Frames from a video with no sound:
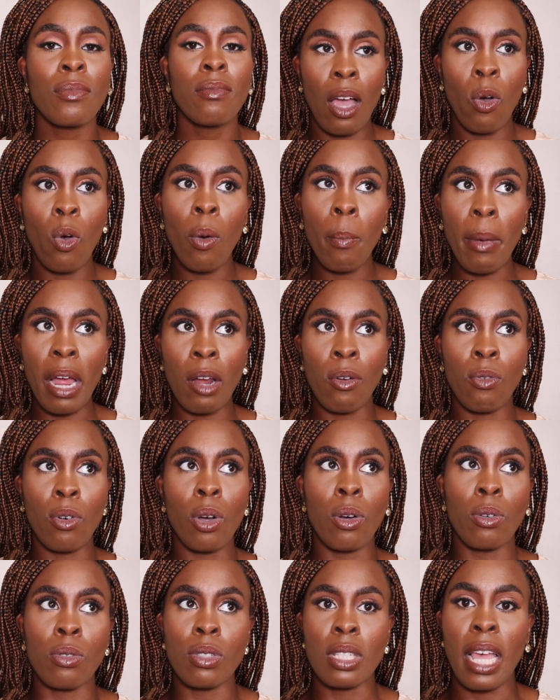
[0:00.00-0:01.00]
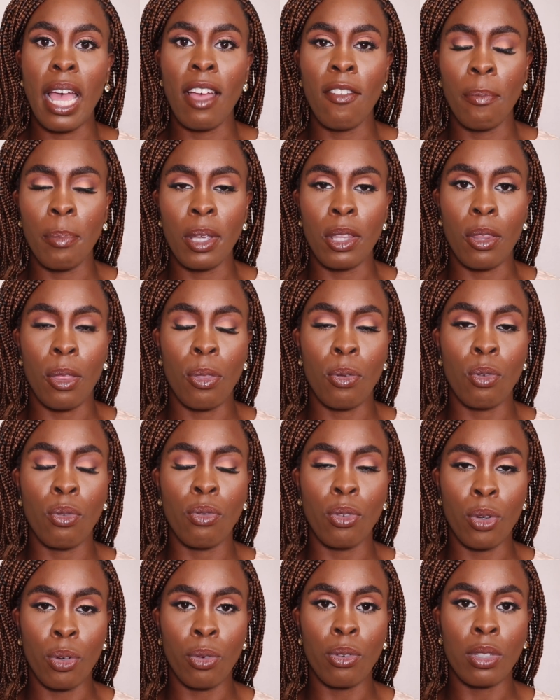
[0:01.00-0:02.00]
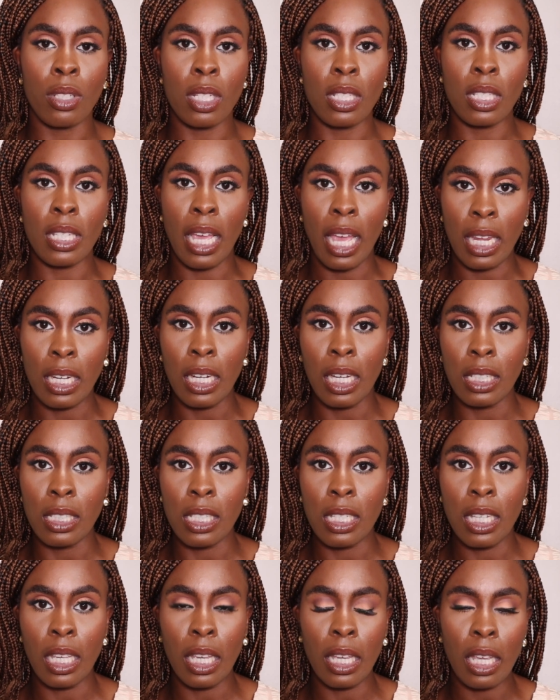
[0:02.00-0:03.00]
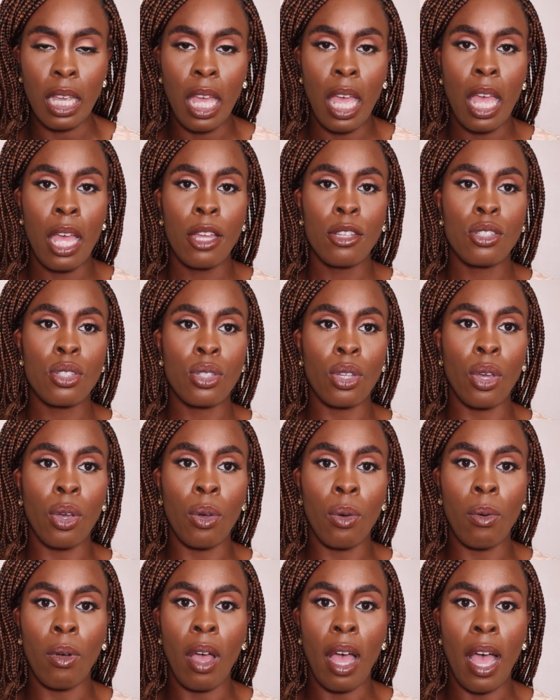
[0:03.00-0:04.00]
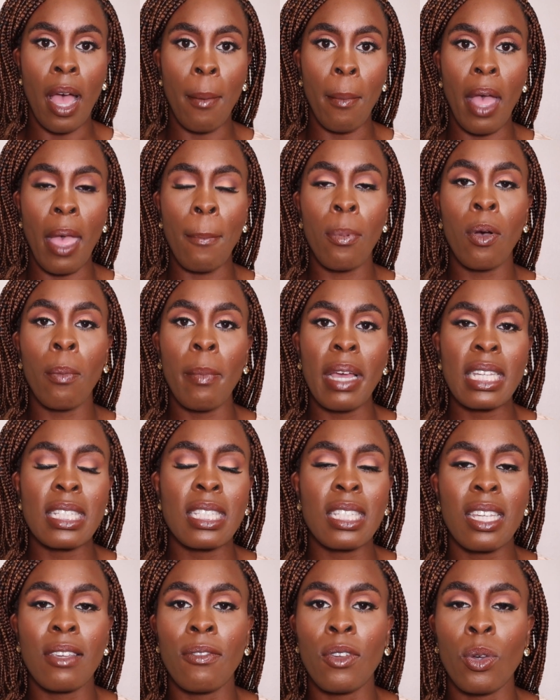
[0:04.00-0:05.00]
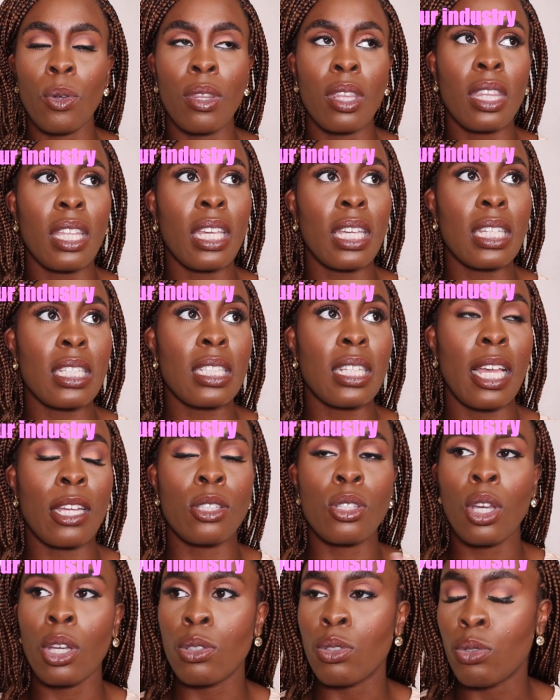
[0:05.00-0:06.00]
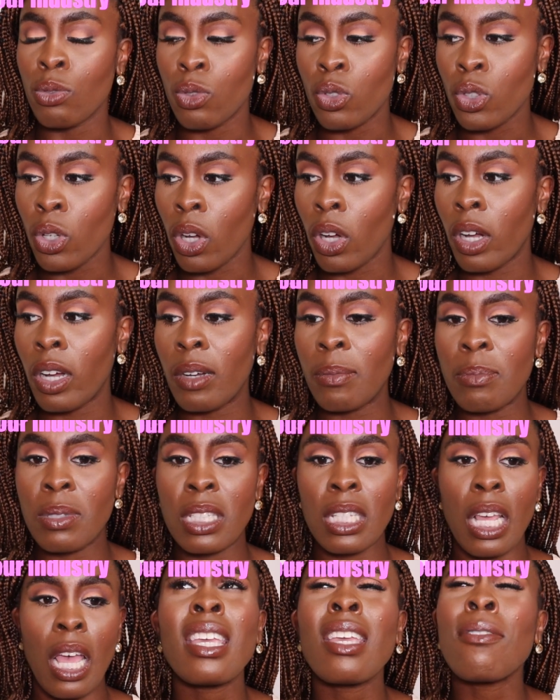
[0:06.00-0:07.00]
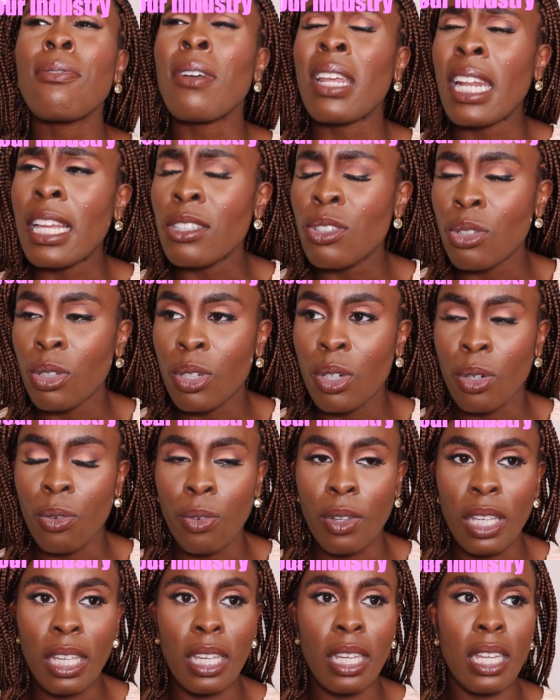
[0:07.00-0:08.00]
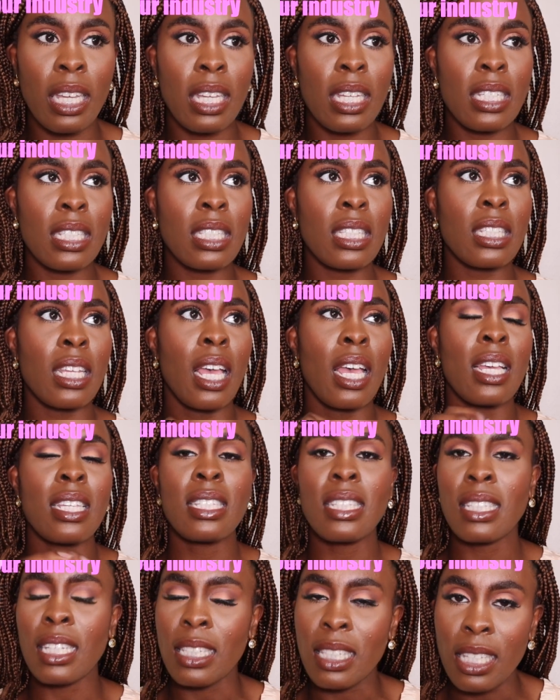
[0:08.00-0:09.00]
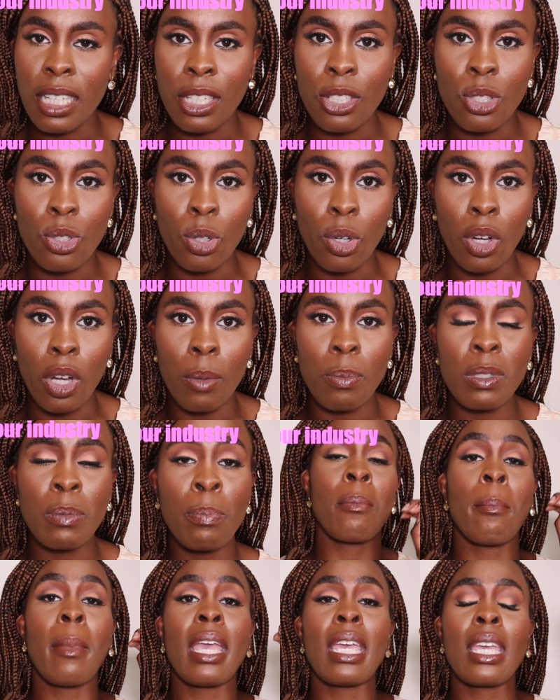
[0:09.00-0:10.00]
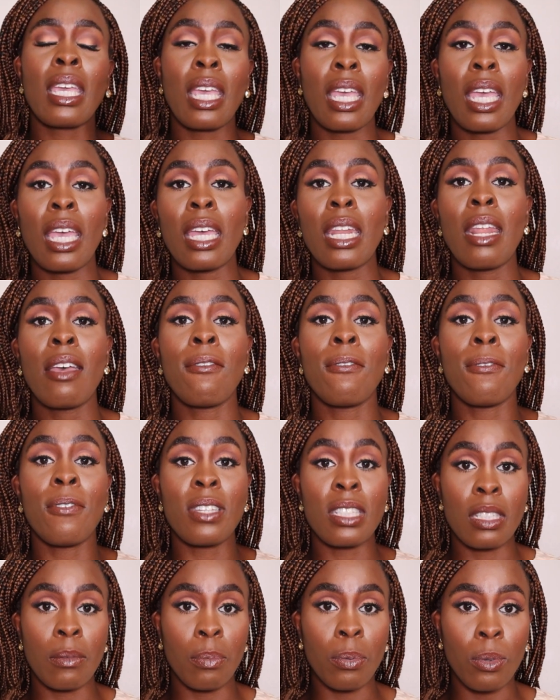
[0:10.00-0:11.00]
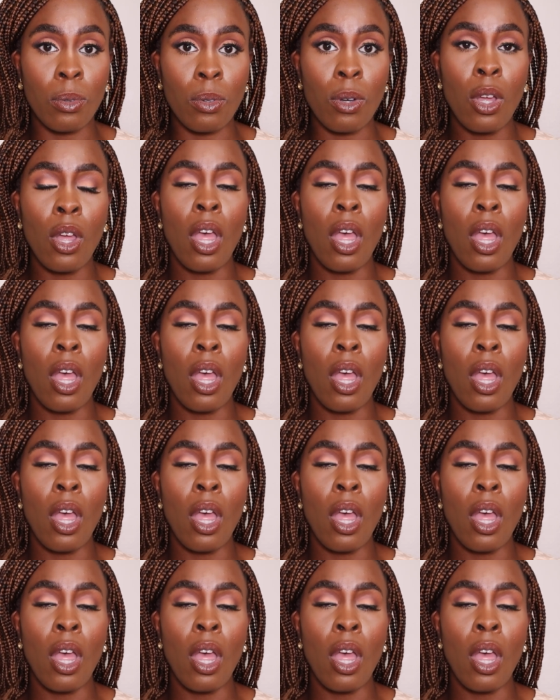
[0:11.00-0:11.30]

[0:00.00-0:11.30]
All my roles have been through recruiters headhunting. So I put my CV on things like Total Jobs, eFinancial Careers, City Jobs, make it visible